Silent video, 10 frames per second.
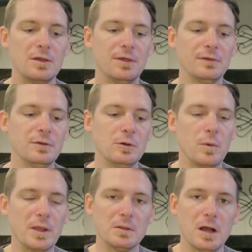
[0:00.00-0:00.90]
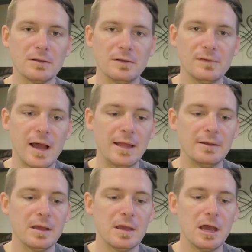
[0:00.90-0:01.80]
This new wing lock
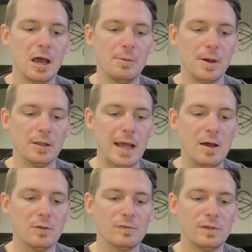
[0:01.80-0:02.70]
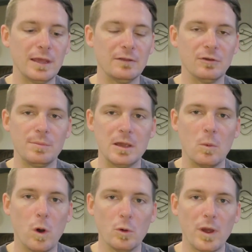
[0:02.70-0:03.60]
design allows it to be a
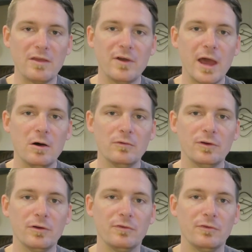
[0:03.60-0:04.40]
one-way valve